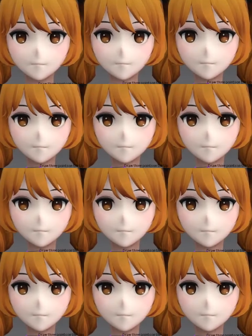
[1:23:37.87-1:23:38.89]
parallel
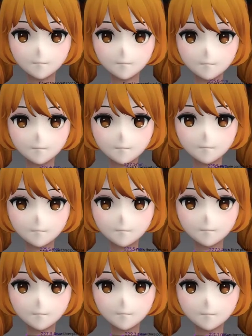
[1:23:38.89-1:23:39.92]
to the ground as I
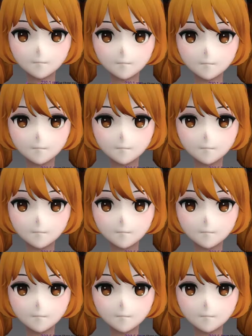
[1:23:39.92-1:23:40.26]
can.